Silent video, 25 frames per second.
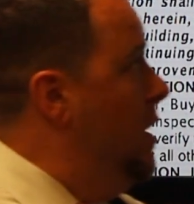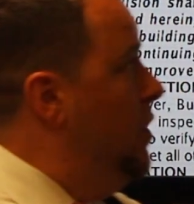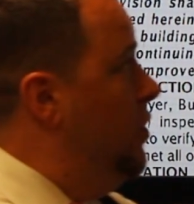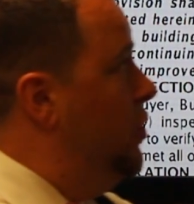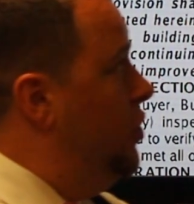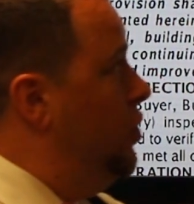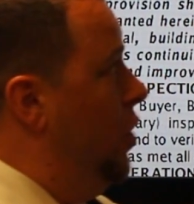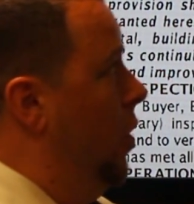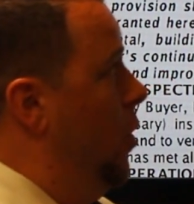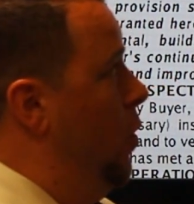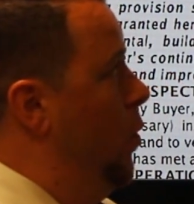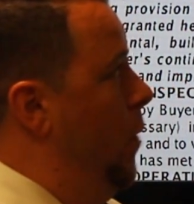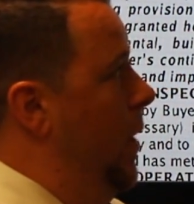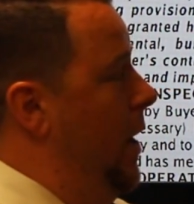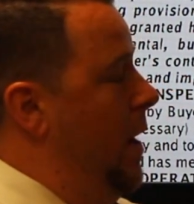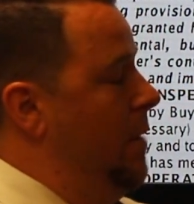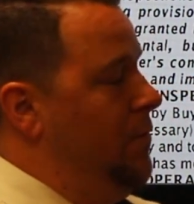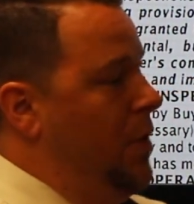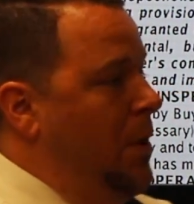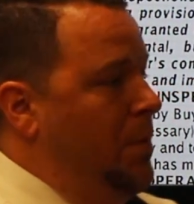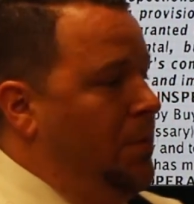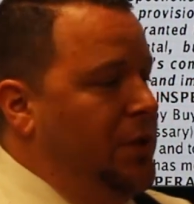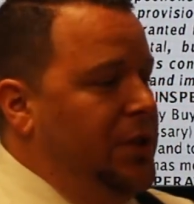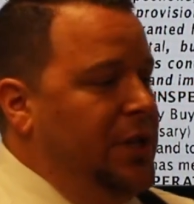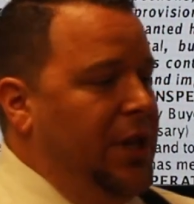So when
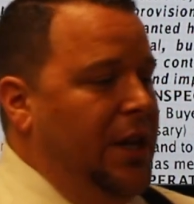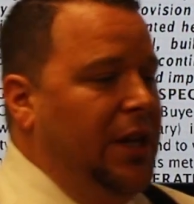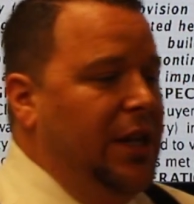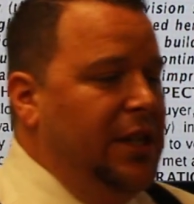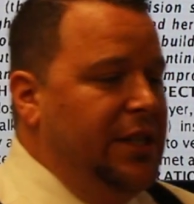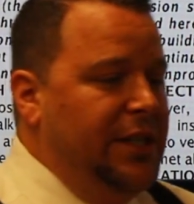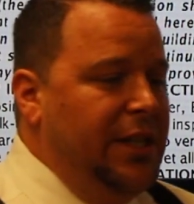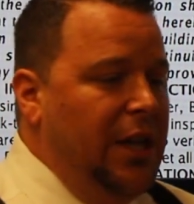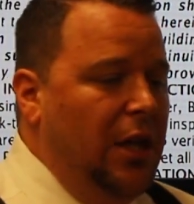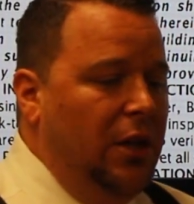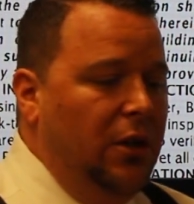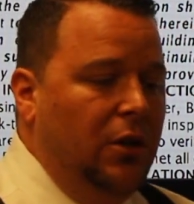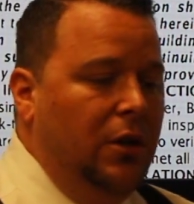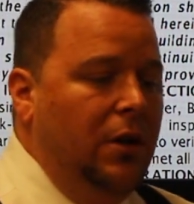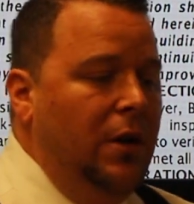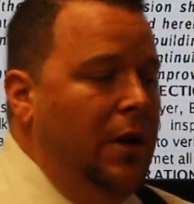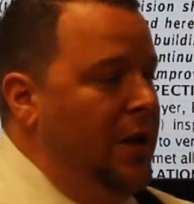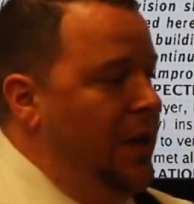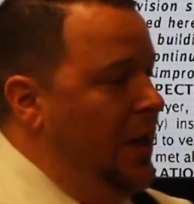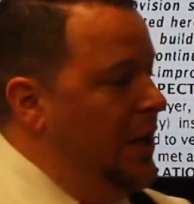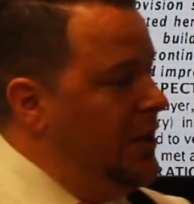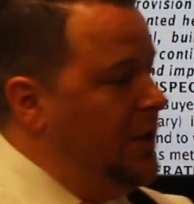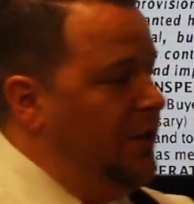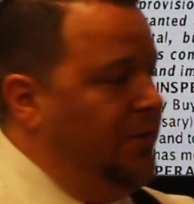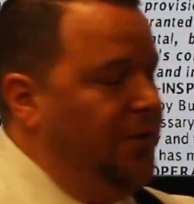I'm representing a seller,
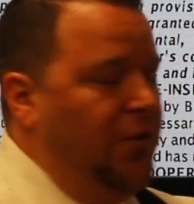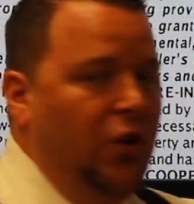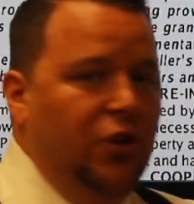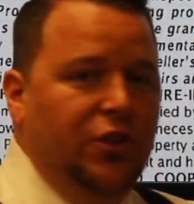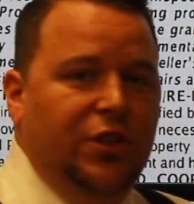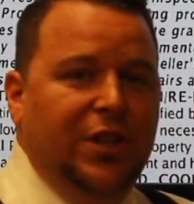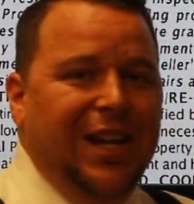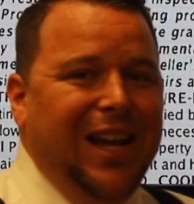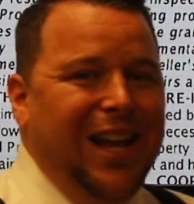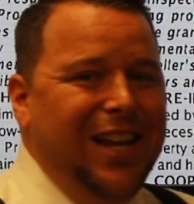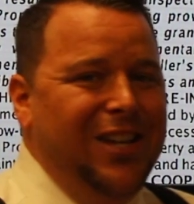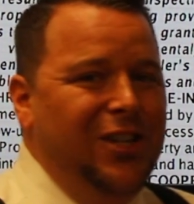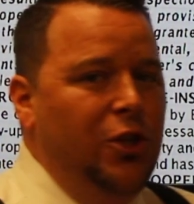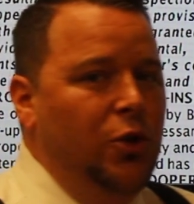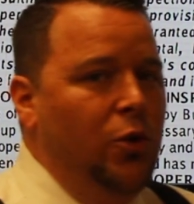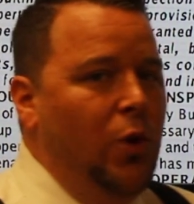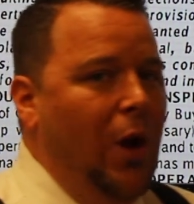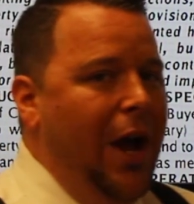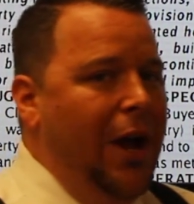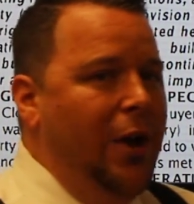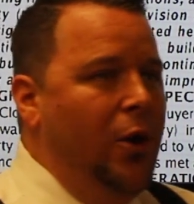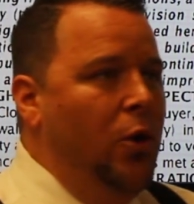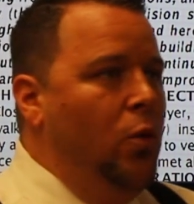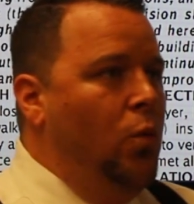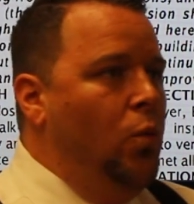that's the first thing I do.
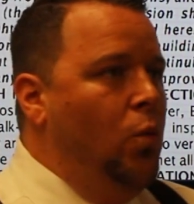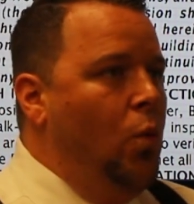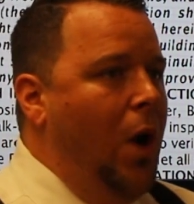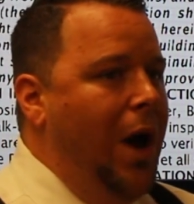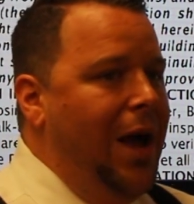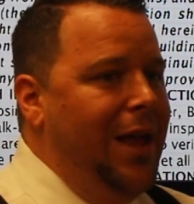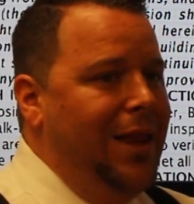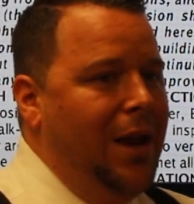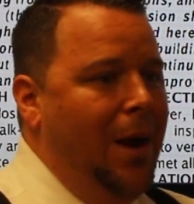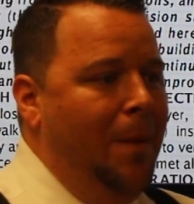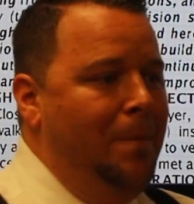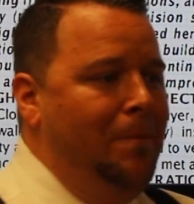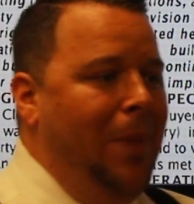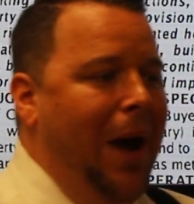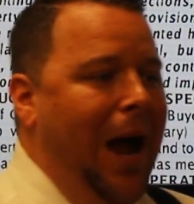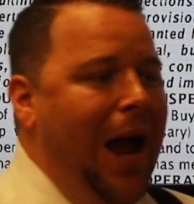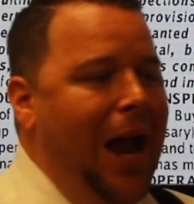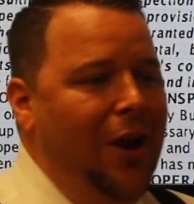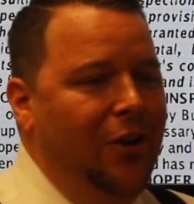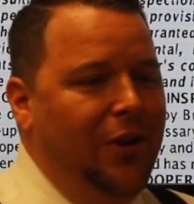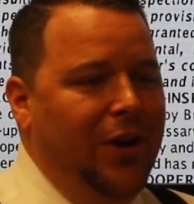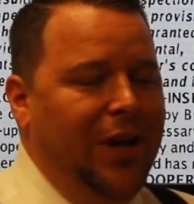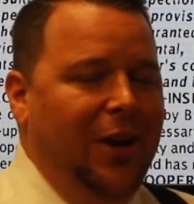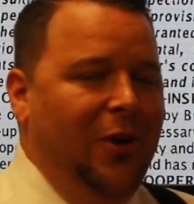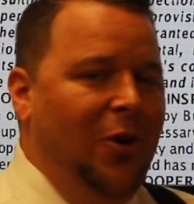I don't want a
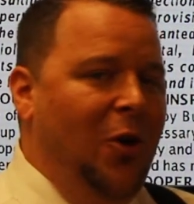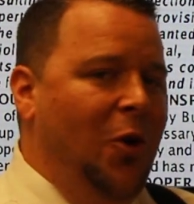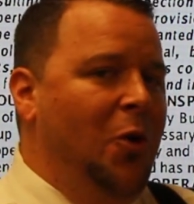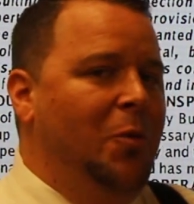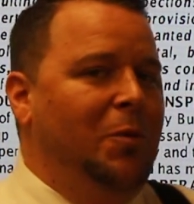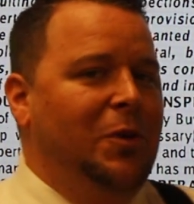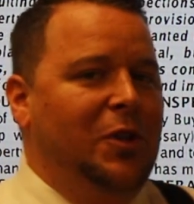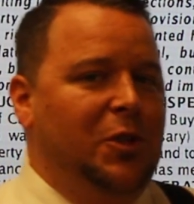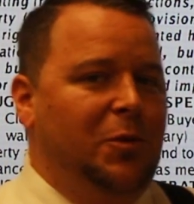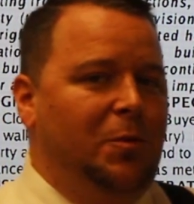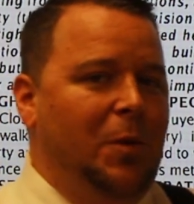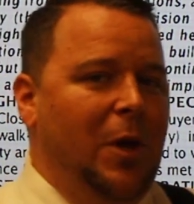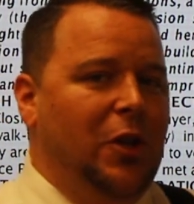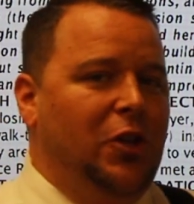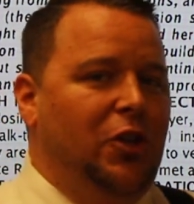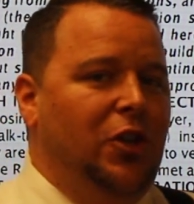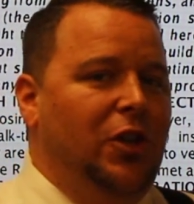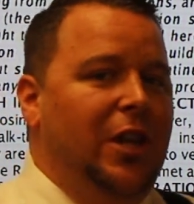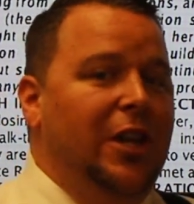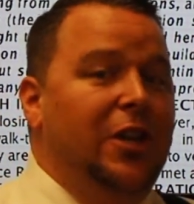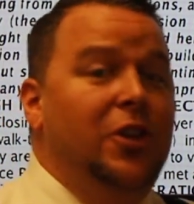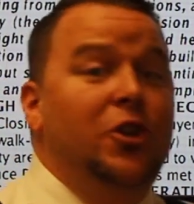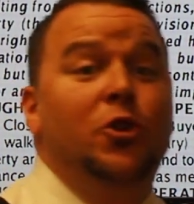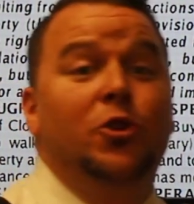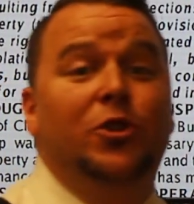buyer to get a home
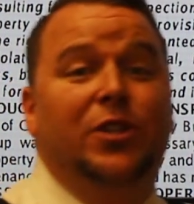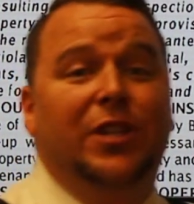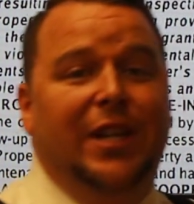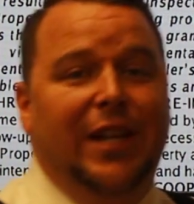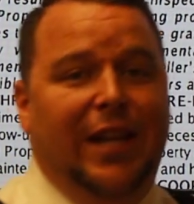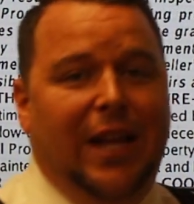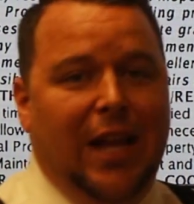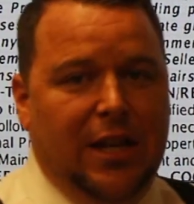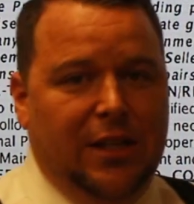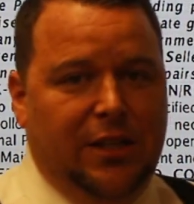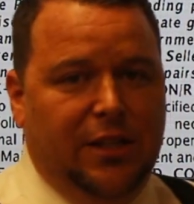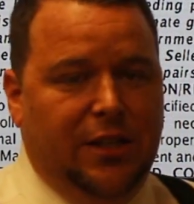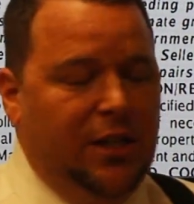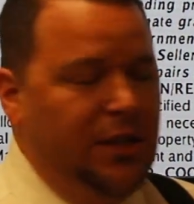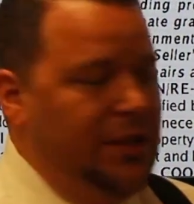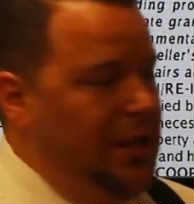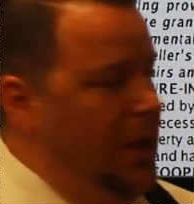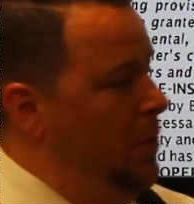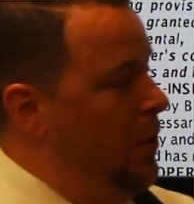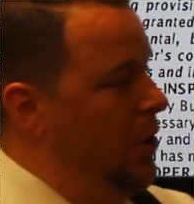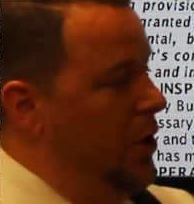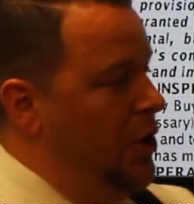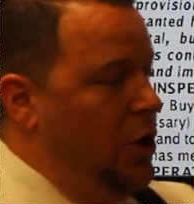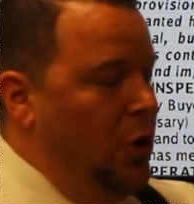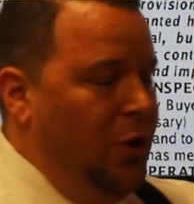inspection and use it against us.
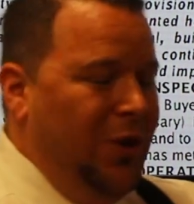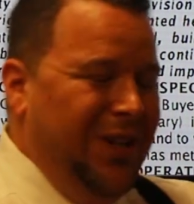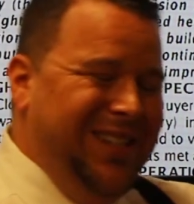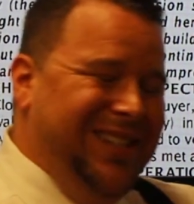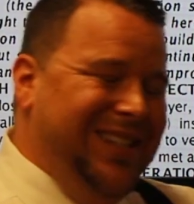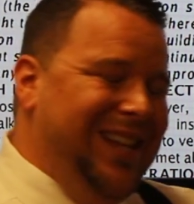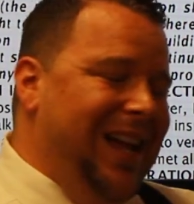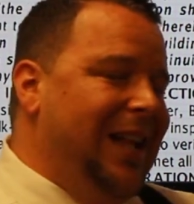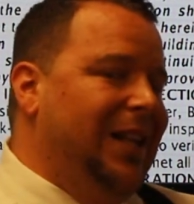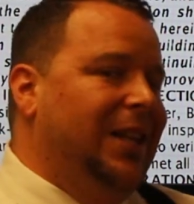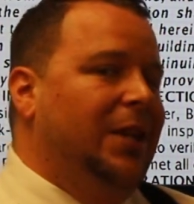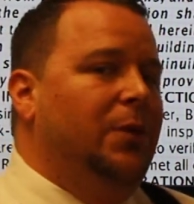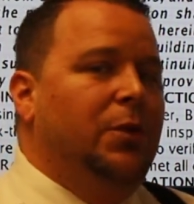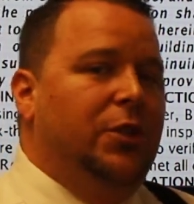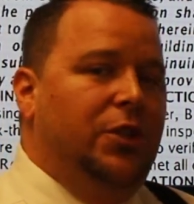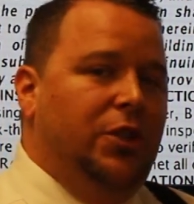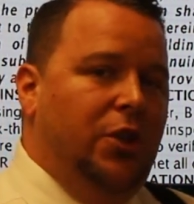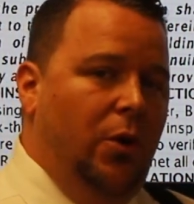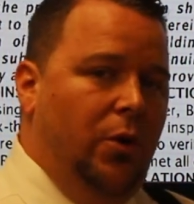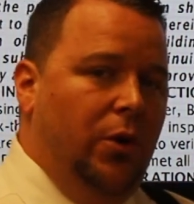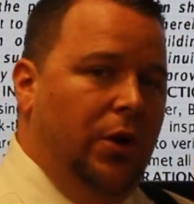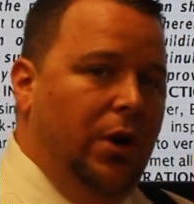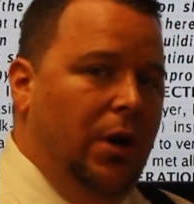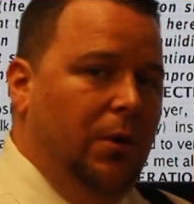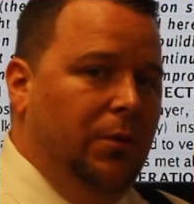I want to know exactly what's
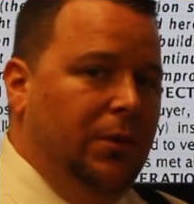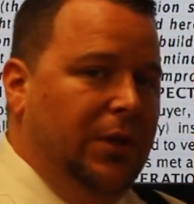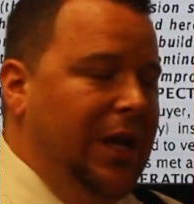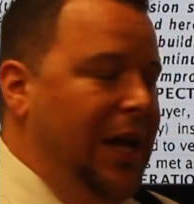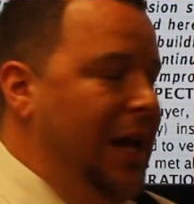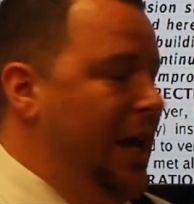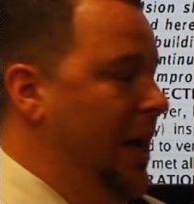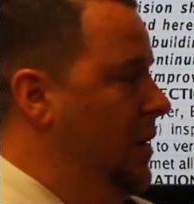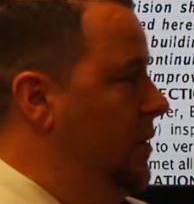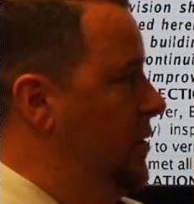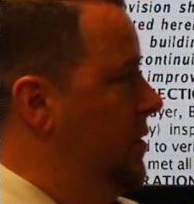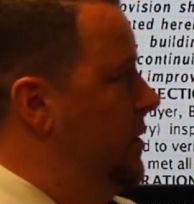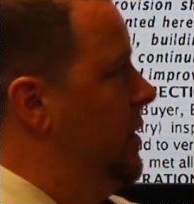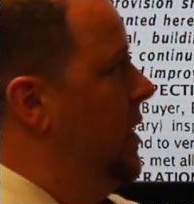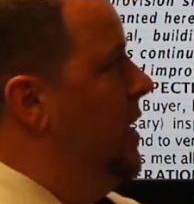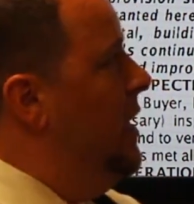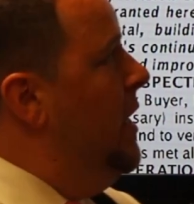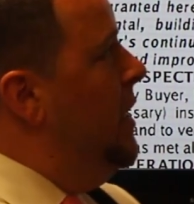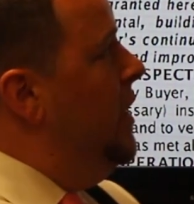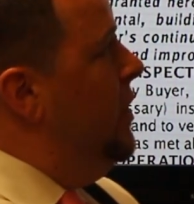going on with the house.